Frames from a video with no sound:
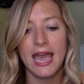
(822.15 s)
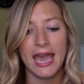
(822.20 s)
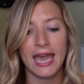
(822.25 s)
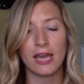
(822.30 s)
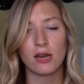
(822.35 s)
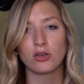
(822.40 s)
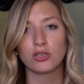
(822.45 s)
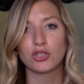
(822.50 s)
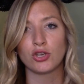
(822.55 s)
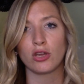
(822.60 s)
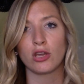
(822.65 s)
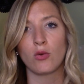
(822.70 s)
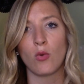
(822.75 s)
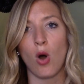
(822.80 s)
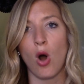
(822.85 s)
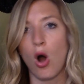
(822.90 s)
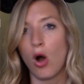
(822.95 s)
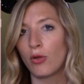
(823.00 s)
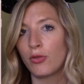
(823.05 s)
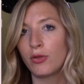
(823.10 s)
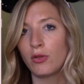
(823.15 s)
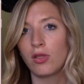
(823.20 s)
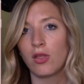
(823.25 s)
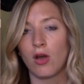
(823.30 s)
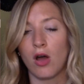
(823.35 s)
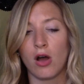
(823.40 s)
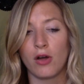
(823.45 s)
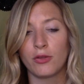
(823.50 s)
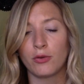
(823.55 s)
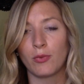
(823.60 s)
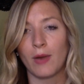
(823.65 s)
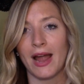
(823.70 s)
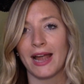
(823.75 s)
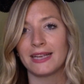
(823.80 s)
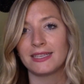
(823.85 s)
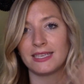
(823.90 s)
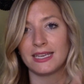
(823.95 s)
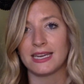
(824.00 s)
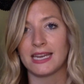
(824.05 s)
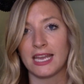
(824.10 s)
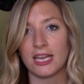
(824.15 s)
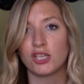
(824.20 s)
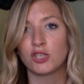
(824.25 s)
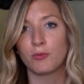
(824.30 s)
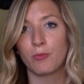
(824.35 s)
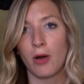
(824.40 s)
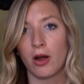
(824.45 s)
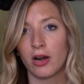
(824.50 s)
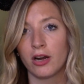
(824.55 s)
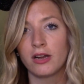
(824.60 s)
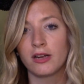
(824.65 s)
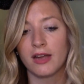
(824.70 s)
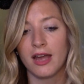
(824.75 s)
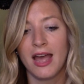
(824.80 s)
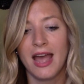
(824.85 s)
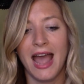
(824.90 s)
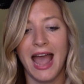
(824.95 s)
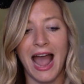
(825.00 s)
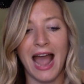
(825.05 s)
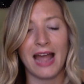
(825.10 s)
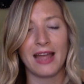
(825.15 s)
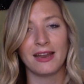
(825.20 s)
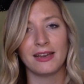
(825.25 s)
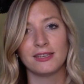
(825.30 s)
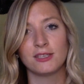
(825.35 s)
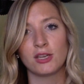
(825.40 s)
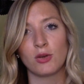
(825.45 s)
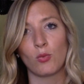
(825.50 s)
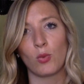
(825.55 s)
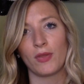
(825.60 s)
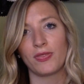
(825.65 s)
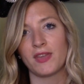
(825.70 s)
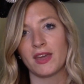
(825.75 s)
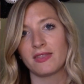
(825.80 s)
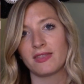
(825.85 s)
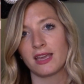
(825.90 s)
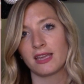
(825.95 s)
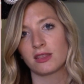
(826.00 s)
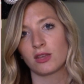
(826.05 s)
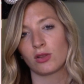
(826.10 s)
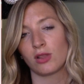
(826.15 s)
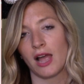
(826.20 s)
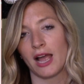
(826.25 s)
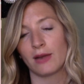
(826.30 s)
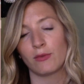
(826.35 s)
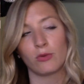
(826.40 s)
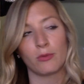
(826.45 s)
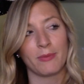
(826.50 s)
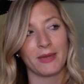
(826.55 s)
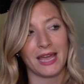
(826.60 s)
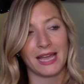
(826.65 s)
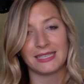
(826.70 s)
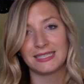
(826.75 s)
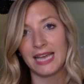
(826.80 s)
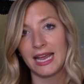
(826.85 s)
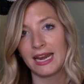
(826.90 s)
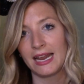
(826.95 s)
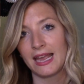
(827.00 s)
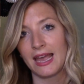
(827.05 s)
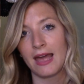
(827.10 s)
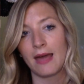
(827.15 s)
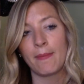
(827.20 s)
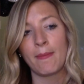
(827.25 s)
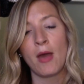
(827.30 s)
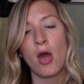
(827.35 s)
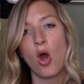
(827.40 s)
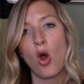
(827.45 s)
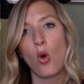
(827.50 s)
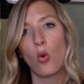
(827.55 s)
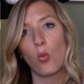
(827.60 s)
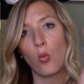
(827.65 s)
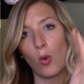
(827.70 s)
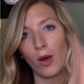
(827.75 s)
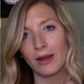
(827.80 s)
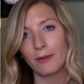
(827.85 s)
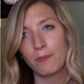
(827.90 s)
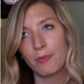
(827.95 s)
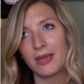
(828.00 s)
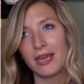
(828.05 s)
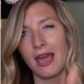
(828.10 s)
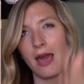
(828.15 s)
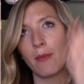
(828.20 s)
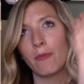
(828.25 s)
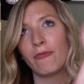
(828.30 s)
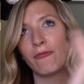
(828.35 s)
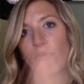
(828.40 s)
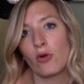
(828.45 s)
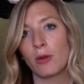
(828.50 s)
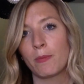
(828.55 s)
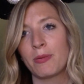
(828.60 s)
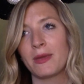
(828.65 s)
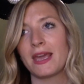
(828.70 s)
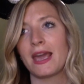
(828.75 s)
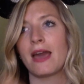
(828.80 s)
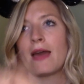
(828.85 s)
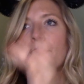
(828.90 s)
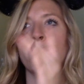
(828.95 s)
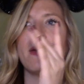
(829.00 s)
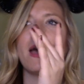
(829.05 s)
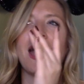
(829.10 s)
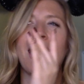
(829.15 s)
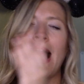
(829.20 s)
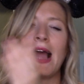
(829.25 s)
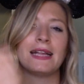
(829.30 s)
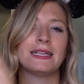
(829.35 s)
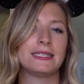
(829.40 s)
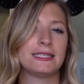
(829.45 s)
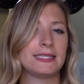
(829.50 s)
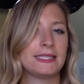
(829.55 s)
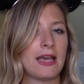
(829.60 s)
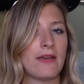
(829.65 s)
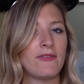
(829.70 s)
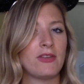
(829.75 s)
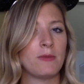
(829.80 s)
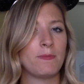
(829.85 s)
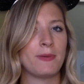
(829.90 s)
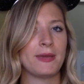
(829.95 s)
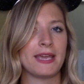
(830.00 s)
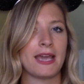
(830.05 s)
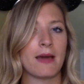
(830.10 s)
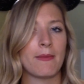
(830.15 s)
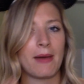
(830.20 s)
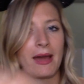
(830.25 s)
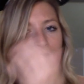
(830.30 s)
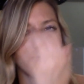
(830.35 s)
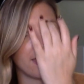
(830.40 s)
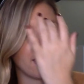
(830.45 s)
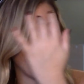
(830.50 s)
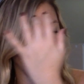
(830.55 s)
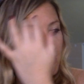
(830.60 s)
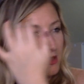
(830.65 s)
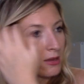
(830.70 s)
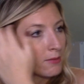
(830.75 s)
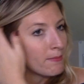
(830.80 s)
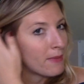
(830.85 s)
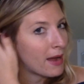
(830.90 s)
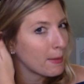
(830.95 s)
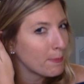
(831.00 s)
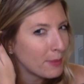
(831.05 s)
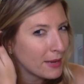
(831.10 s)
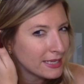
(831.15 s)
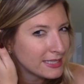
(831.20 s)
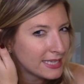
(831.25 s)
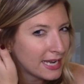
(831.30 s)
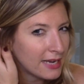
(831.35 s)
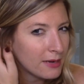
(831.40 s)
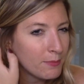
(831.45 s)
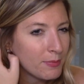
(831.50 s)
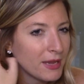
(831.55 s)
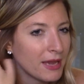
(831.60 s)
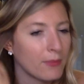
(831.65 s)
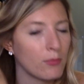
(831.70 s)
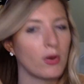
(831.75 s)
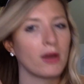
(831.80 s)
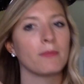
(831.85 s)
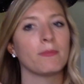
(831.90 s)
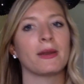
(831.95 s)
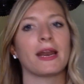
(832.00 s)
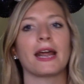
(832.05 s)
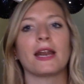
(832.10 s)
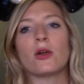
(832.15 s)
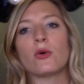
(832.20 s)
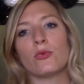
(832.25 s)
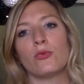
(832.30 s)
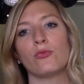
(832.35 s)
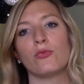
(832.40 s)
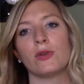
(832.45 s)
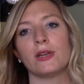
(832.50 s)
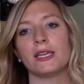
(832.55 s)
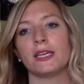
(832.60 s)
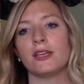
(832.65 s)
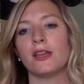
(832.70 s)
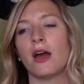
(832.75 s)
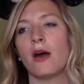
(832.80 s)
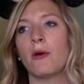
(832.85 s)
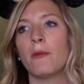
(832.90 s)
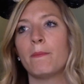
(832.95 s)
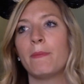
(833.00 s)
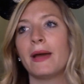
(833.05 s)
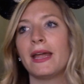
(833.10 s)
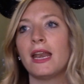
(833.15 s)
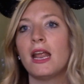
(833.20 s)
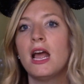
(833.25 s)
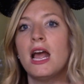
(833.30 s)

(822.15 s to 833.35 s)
it'll show you all the rides in each park and what they think the line will be at 10 a.m., 1 p.m., 4 p.m., and 7 p.m. I think. There might be a 10 p.m. one, but I don't really know. But